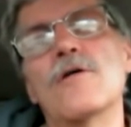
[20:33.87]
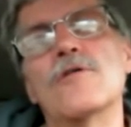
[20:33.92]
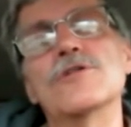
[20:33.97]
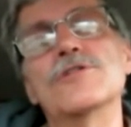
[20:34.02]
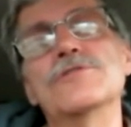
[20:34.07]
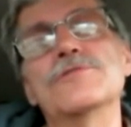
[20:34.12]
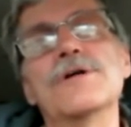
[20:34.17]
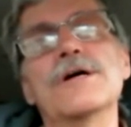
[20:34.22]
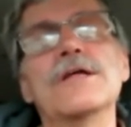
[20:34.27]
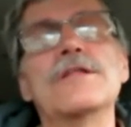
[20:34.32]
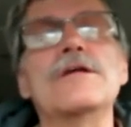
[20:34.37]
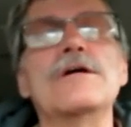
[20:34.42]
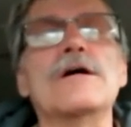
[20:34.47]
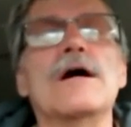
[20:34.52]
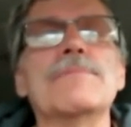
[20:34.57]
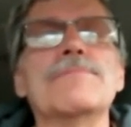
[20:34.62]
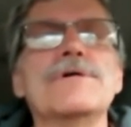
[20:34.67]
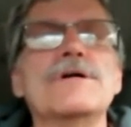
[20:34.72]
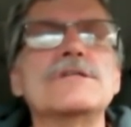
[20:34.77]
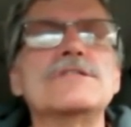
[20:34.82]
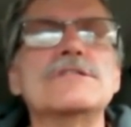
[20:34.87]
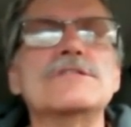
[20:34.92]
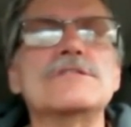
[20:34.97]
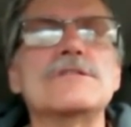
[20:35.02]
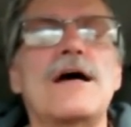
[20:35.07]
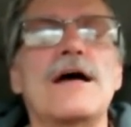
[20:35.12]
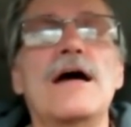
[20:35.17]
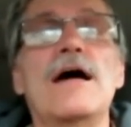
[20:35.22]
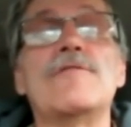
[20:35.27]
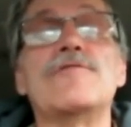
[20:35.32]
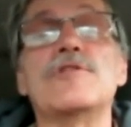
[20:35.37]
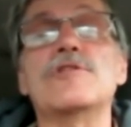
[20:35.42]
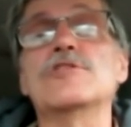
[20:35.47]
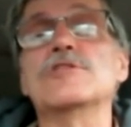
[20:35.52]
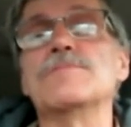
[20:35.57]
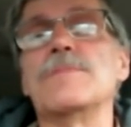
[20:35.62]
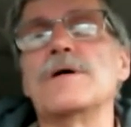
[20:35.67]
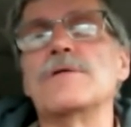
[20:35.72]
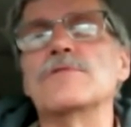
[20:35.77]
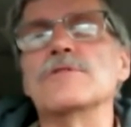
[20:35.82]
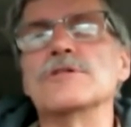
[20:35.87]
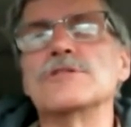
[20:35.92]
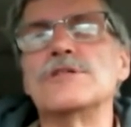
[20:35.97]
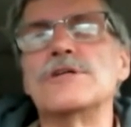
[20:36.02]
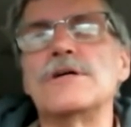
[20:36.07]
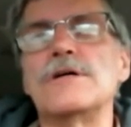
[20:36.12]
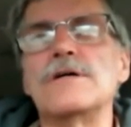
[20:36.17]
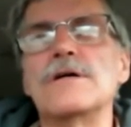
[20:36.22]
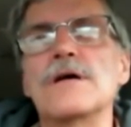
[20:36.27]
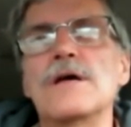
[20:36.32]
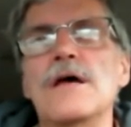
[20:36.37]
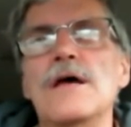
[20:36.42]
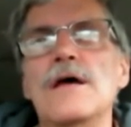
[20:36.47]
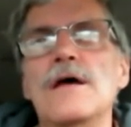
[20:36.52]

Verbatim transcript: or do anything on buses. I have to use my wheelchair.